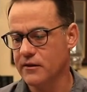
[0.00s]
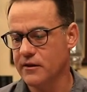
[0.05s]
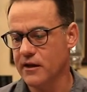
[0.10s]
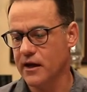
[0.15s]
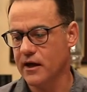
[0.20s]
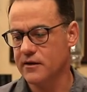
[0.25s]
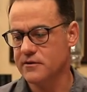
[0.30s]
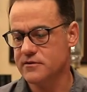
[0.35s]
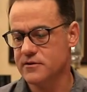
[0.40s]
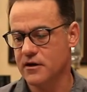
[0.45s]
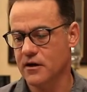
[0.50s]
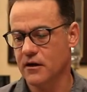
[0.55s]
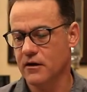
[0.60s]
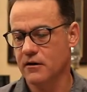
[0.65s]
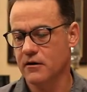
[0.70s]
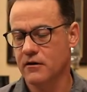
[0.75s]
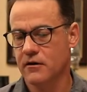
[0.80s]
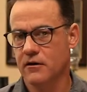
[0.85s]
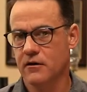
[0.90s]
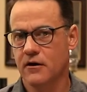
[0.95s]
that, uh,
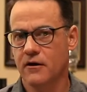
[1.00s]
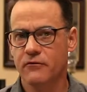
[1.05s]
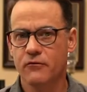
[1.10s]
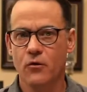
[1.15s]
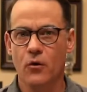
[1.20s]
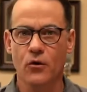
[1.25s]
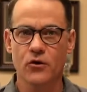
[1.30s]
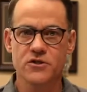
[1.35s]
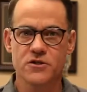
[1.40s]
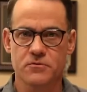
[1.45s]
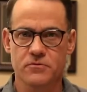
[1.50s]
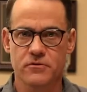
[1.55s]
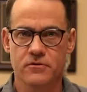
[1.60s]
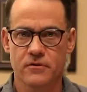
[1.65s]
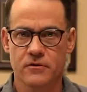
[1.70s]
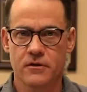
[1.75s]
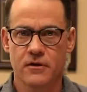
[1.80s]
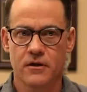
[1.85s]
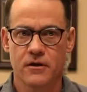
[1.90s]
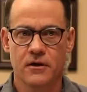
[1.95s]
of course,
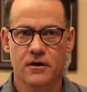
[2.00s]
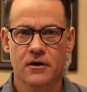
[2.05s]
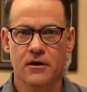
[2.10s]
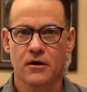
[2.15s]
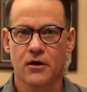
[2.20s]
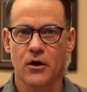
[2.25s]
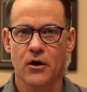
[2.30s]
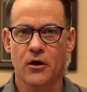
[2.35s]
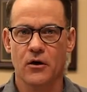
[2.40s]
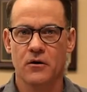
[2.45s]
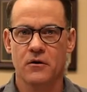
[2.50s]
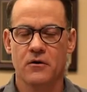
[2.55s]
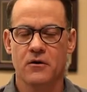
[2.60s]
uh,